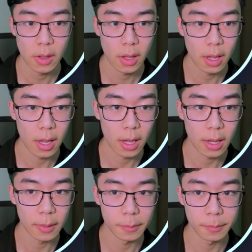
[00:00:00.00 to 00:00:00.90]

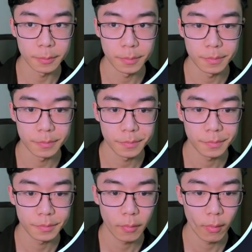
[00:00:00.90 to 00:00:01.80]
Let's
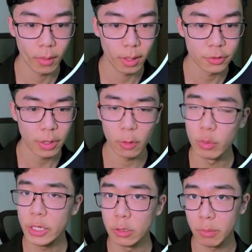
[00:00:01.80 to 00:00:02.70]
try to
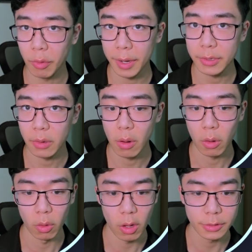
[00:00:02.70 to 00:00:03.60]
recuperate our
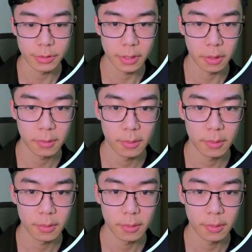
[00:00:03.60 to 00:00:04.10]
losses here.